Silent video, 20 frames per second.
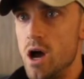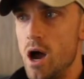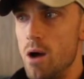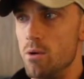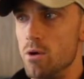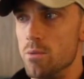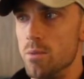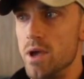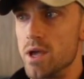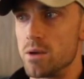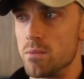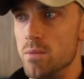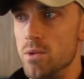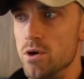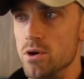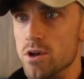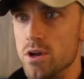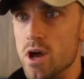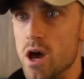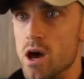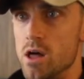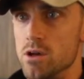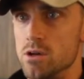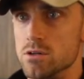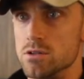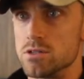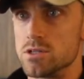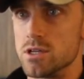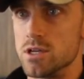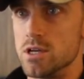I want to make $1 million
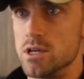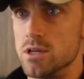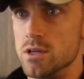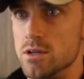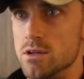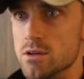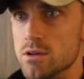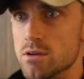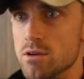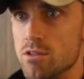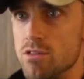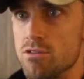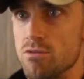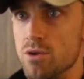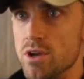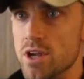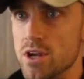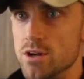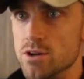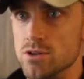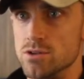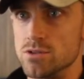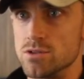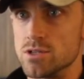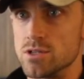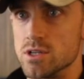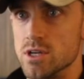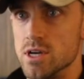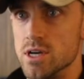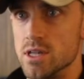in 3
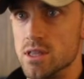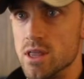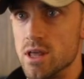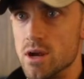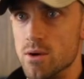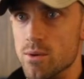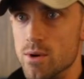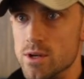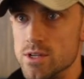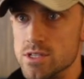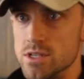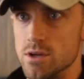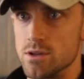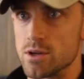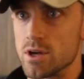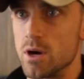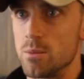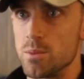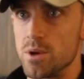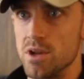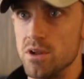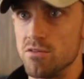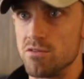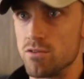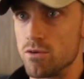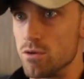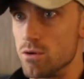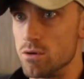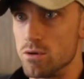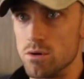years, and then I want to sell the company
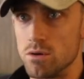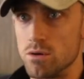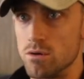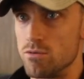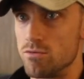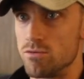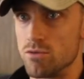for